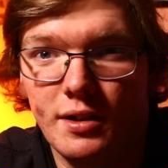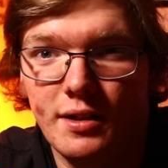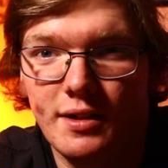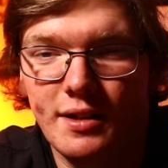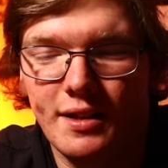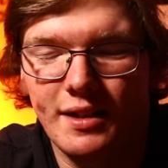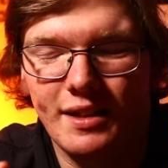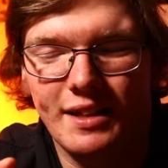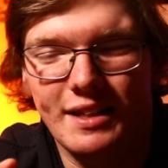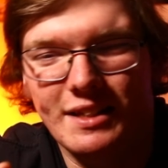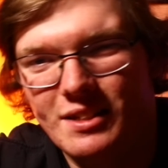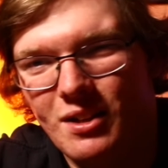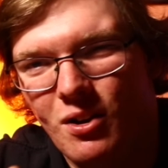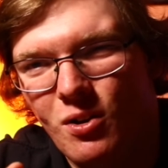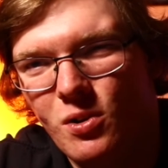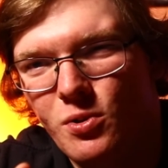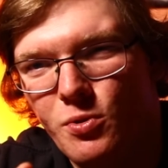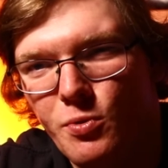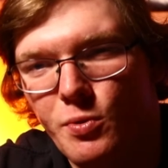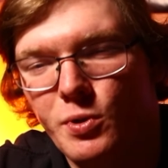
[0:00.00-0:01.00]
it's
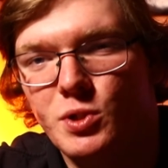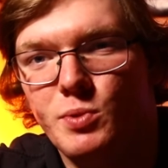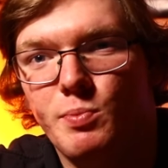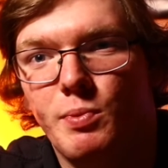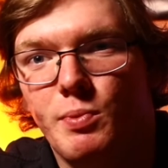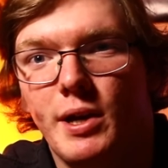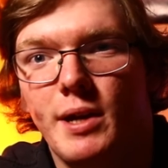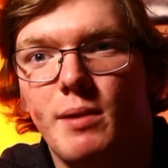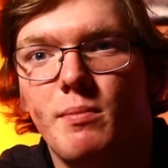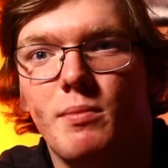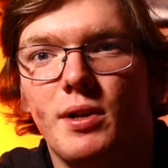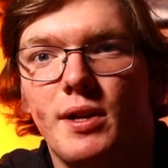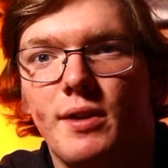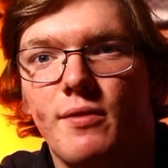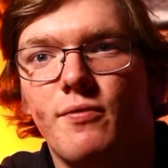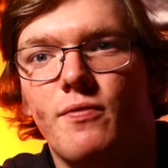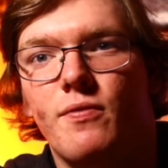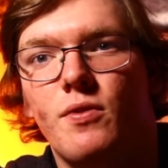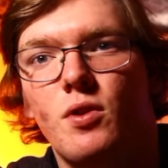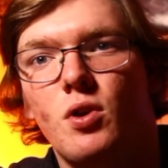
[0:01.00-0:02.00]
hard to explain, but
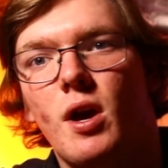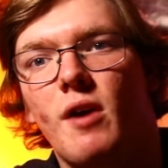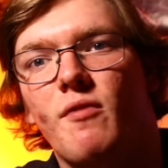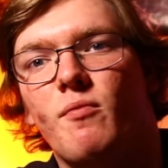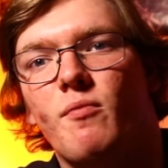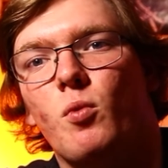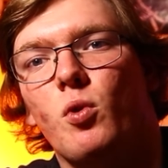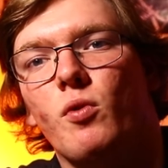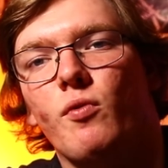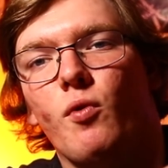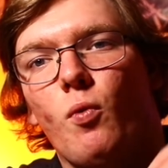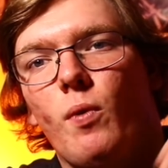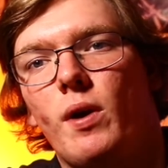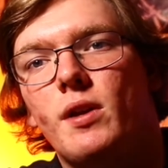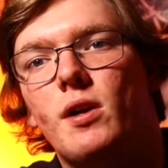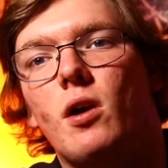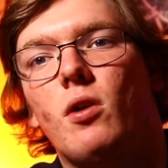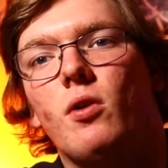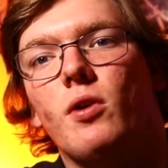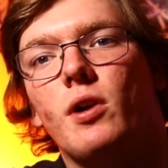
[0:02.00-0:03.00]
if you have more of a
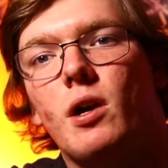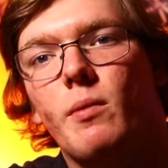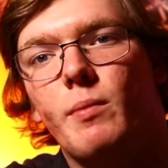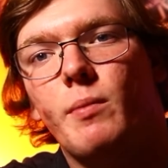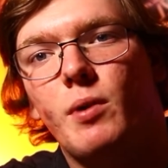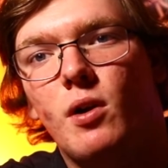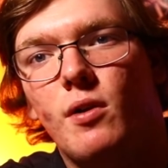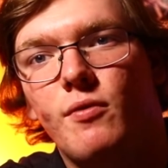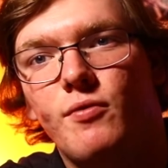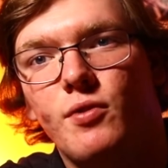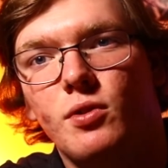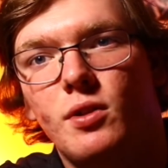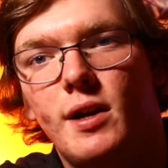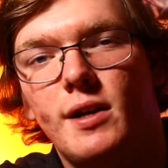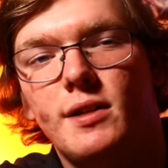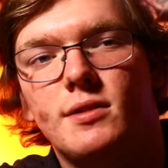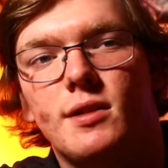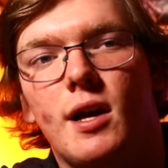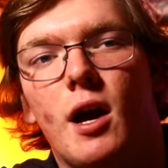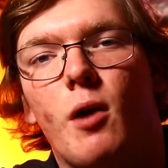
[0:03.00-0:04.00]
red color coming off your
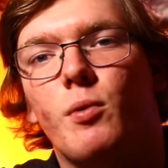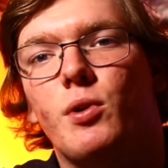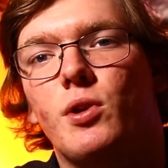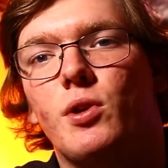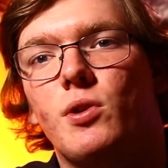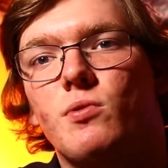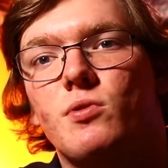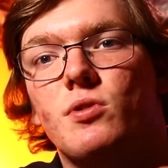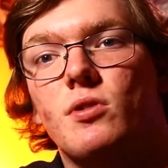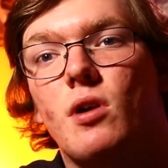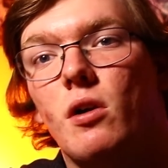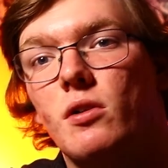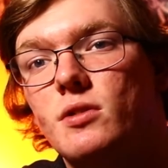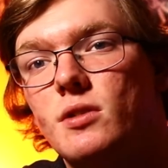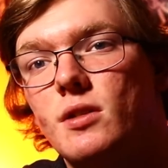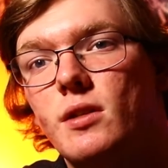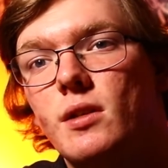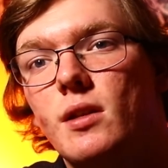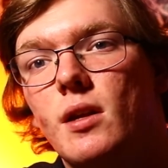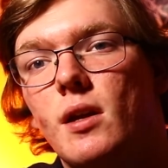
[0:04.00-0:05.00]
lights, I would use
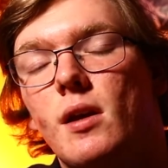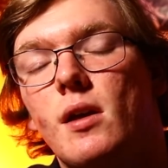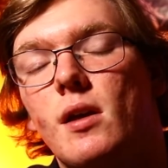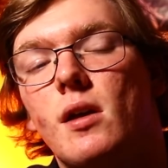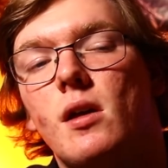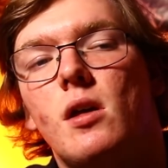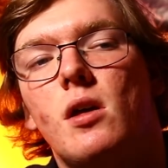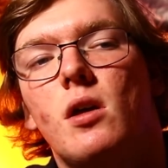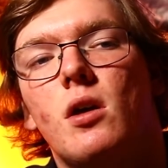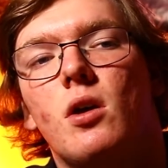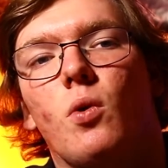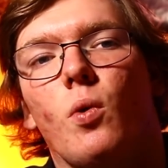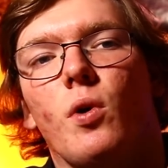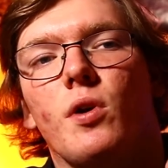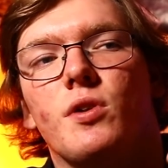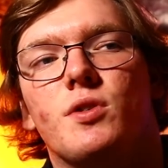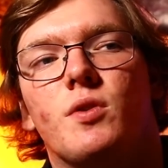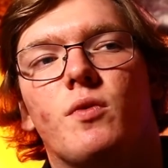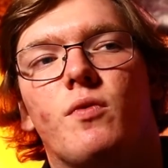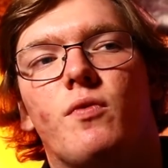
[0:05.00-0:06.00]
tungsten.
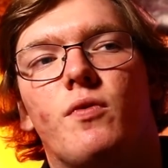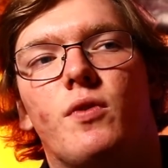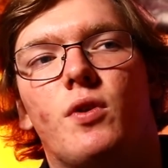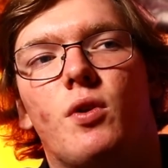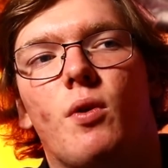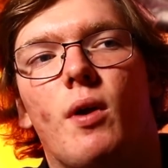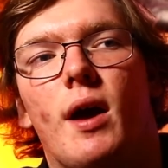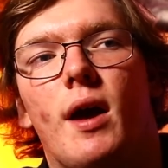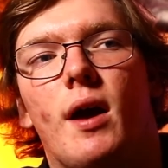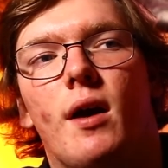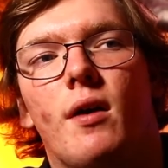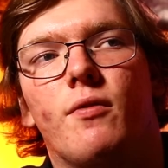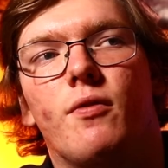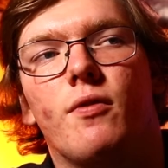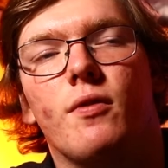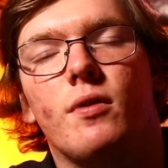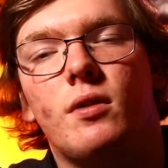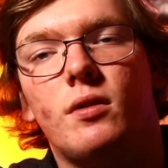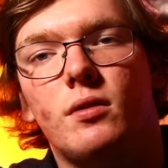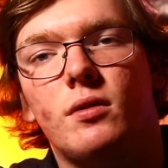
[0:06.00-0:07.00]
Whereas if you
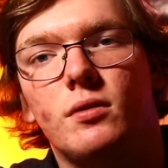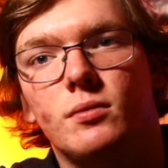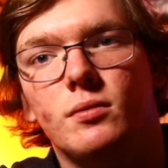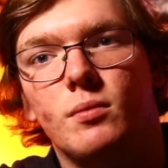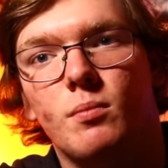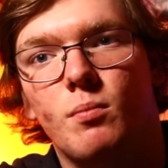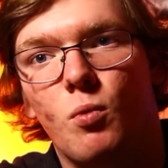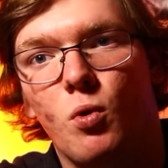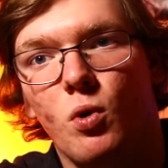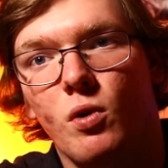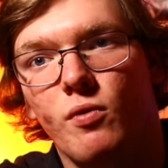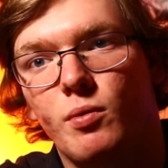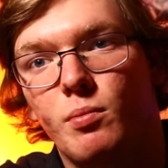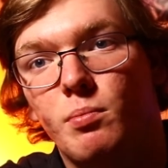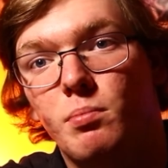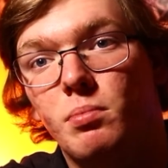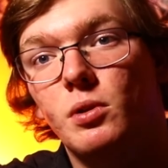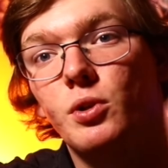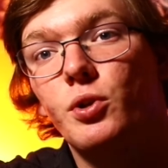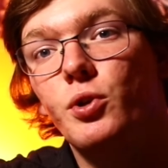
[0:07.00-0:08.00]
have more of a
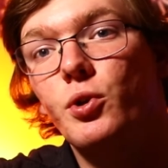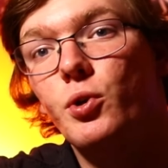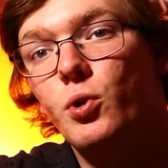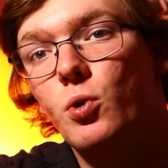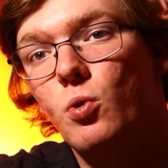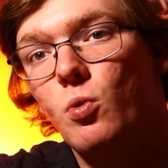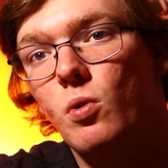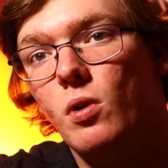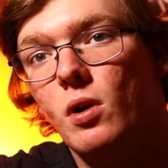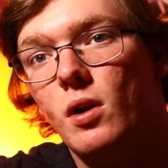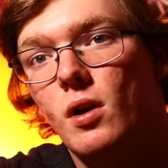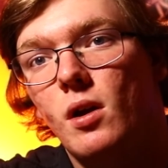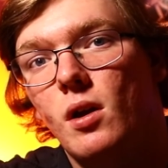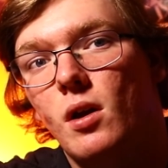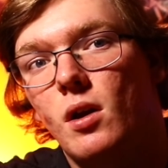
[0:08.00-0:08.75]
blue